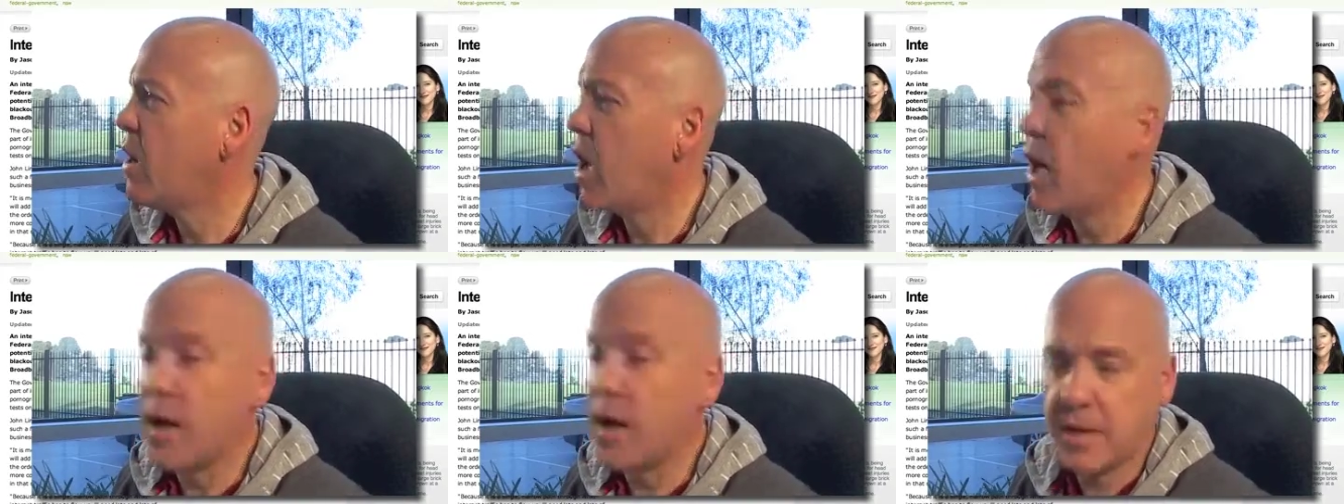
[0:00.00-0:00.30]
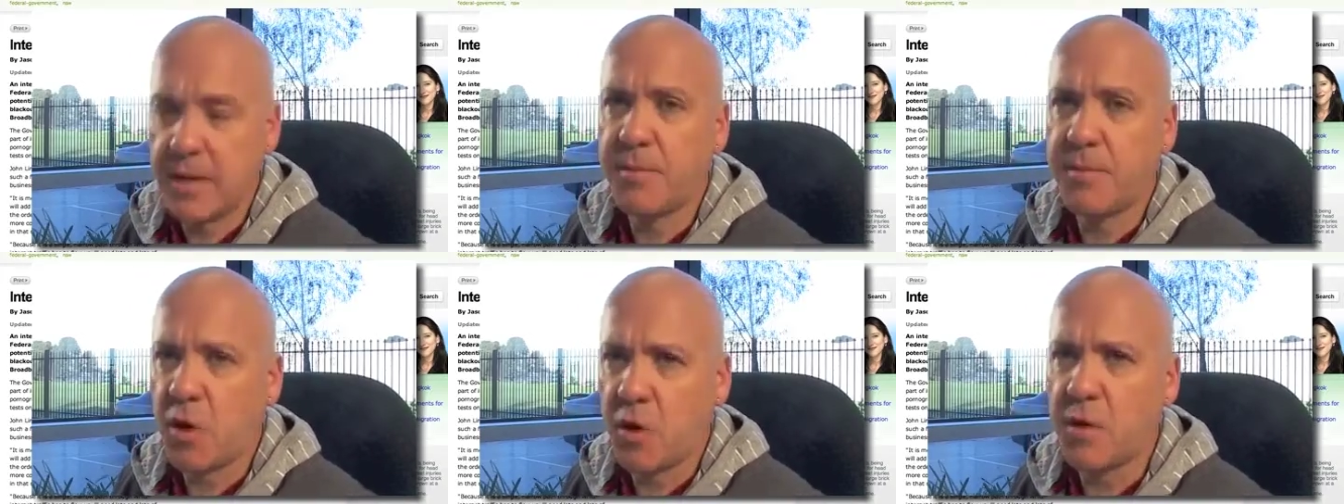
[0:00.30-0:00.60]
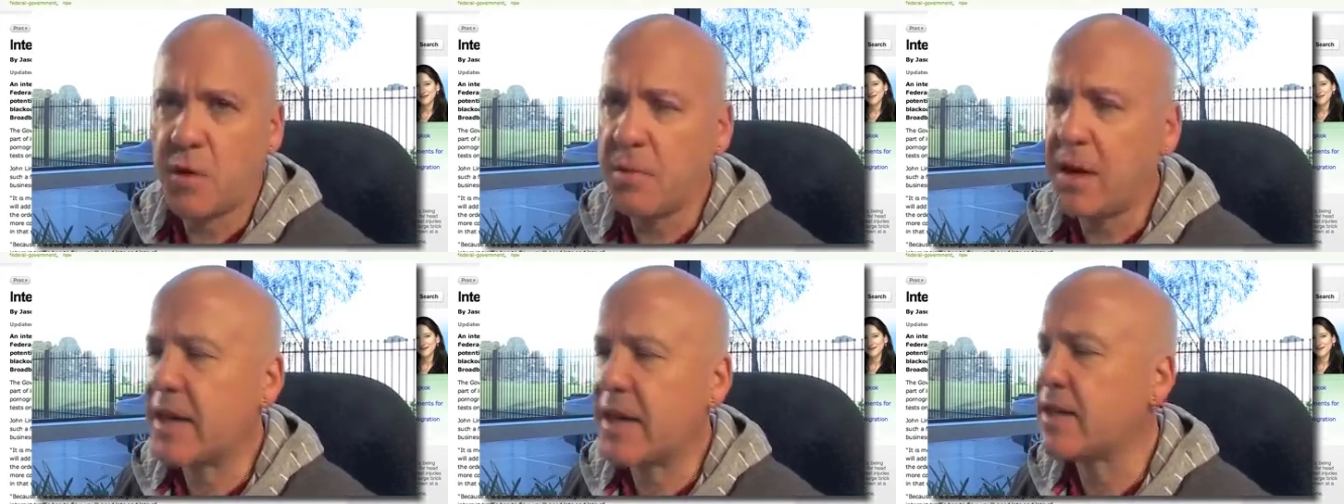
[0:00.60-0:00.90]
uh, something
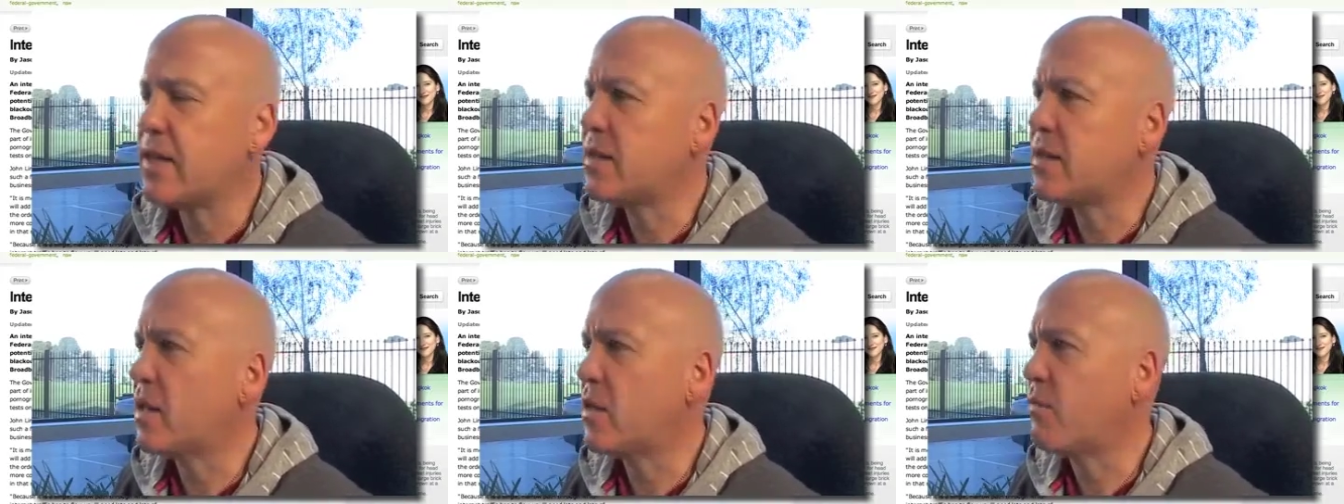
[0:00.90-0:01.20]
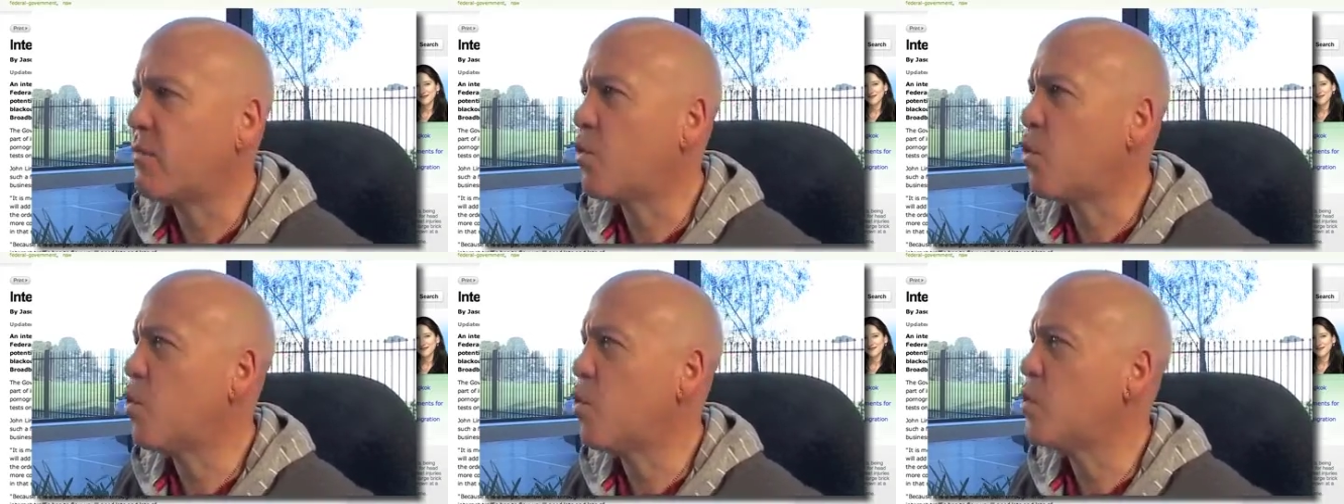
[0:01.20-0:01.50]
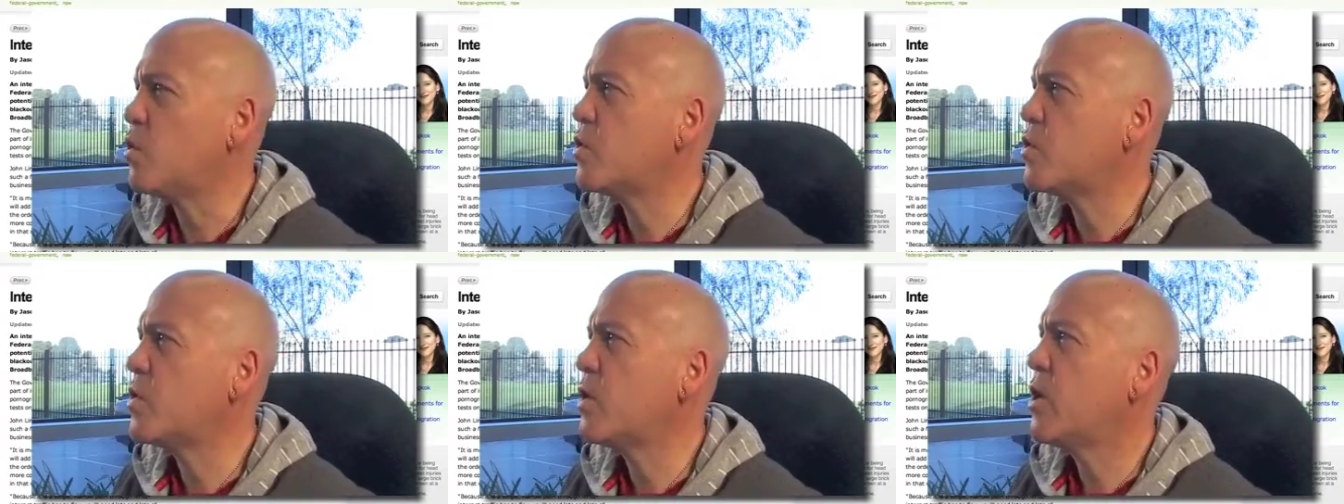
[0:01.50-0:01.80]
on the blacklist, then of
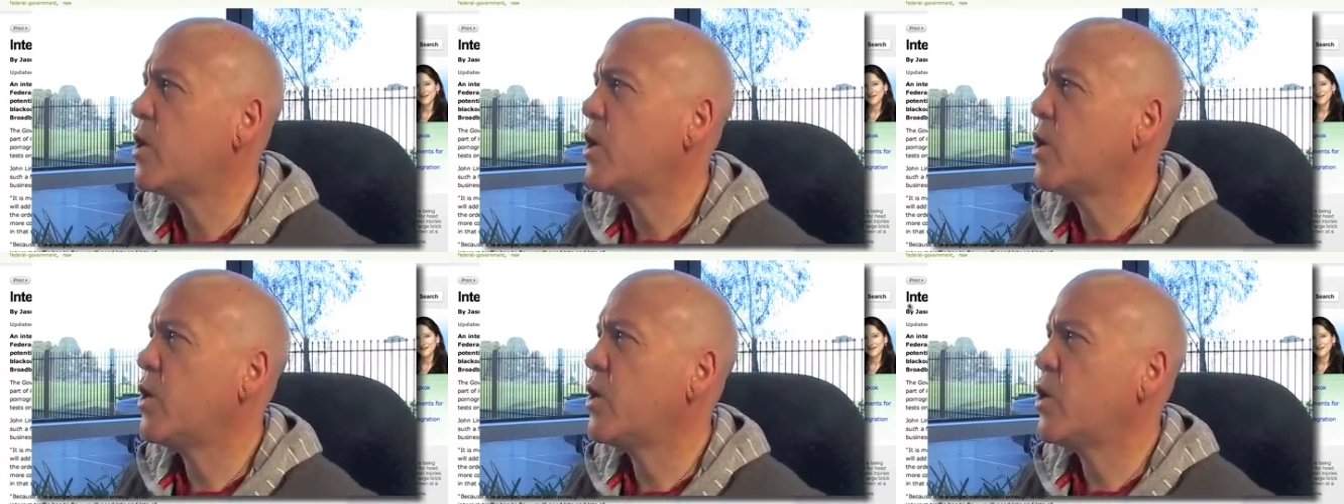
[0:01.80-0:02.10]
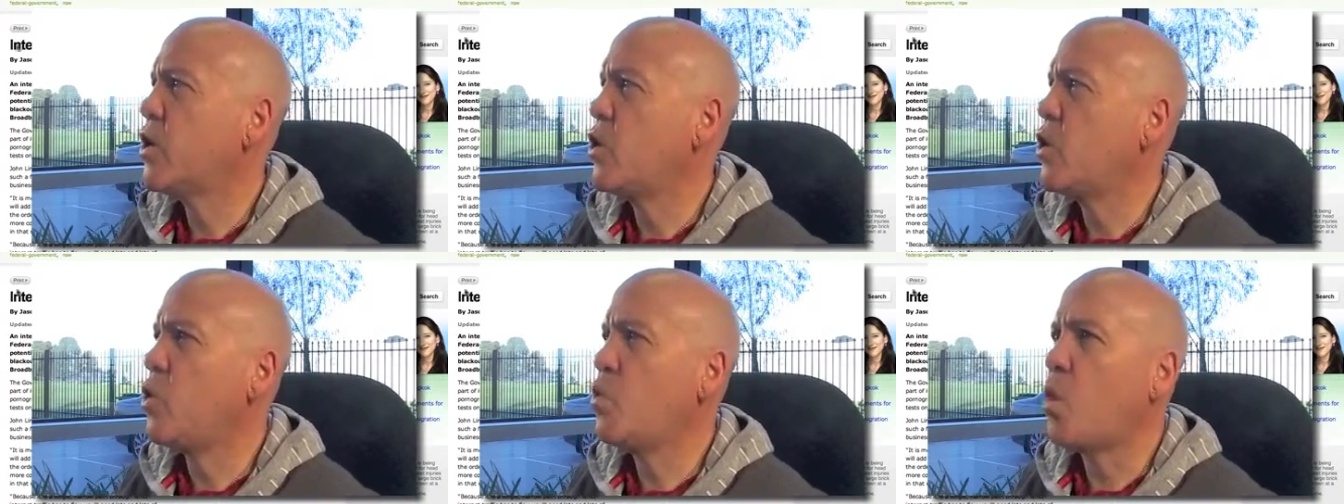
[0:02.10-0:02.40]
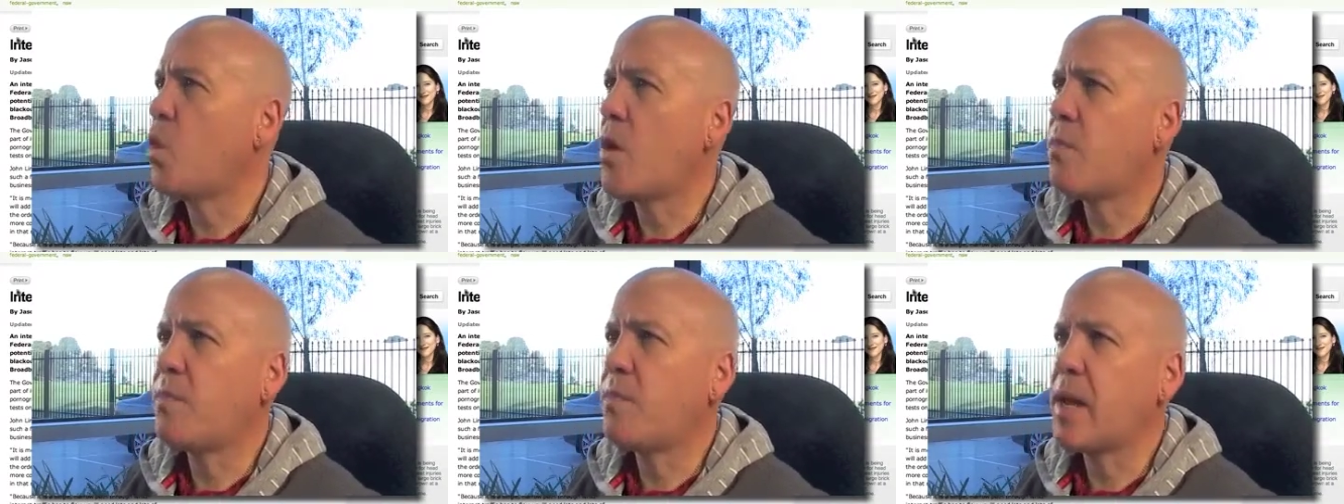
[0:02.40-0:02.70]
course you
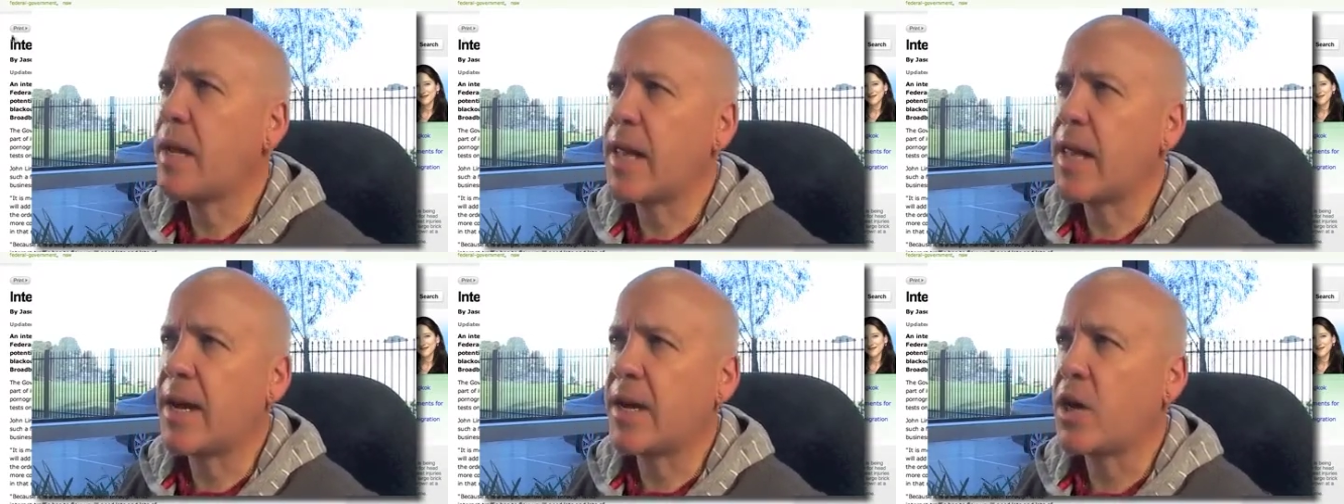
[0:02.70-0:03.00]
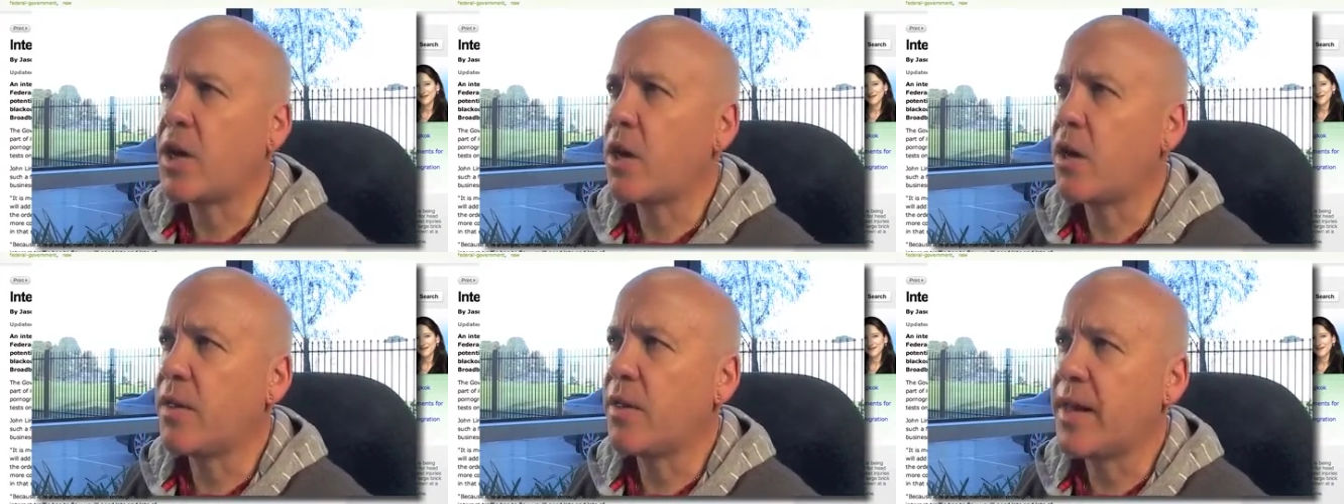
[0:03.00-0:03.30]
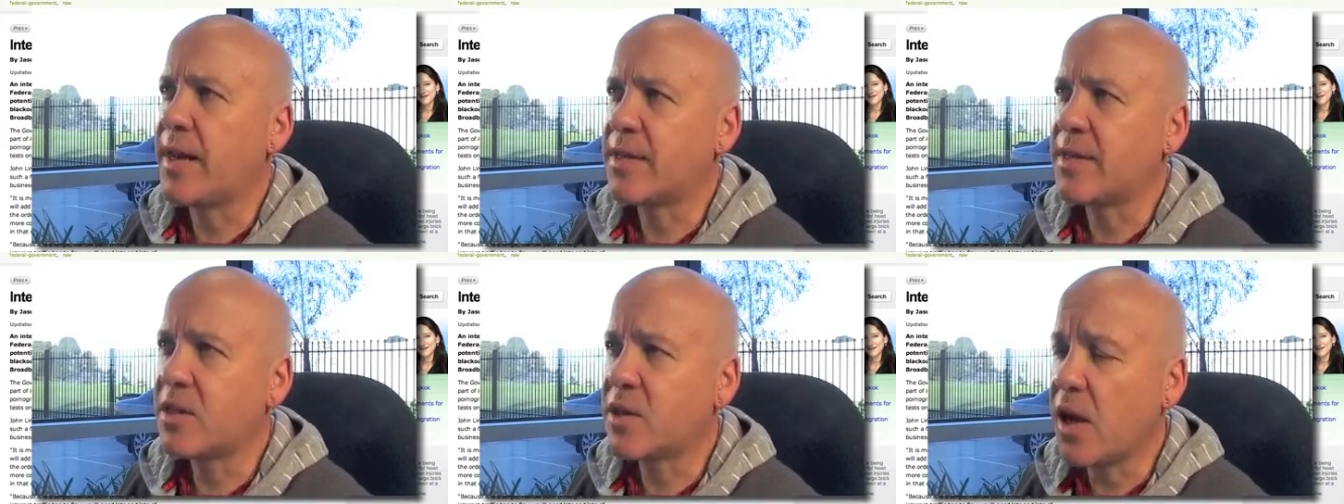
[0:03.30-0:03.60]
won't be allowed to go to
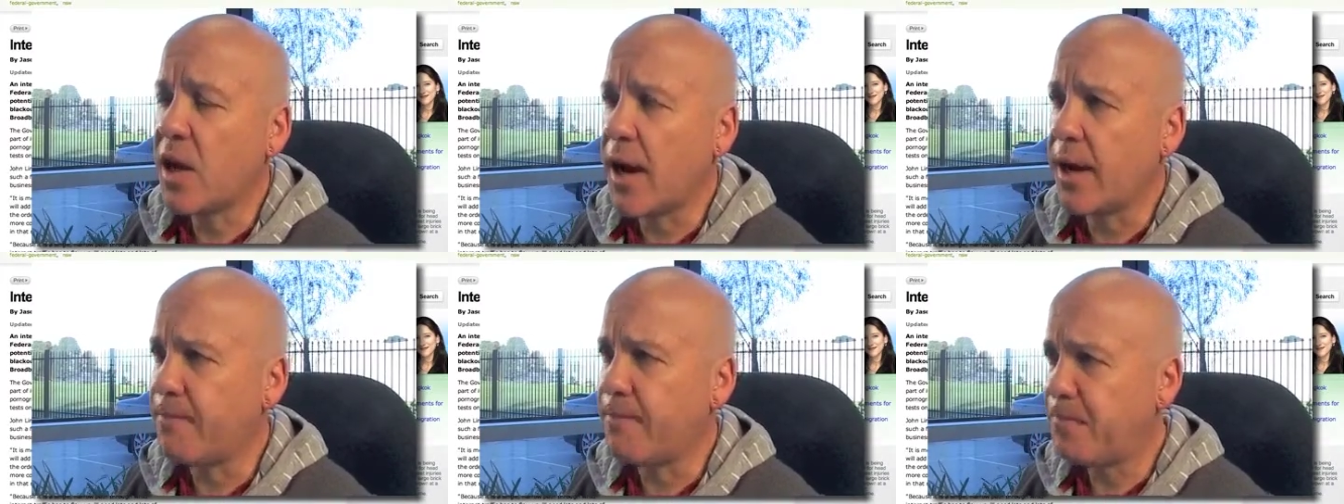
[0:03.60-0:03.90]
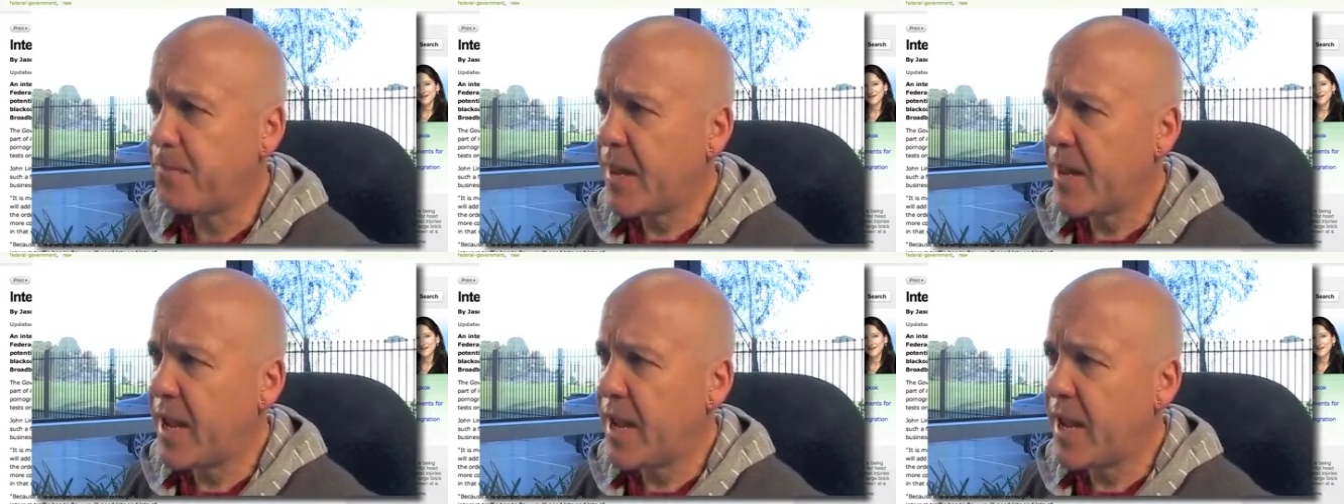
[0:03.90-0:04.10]
that site.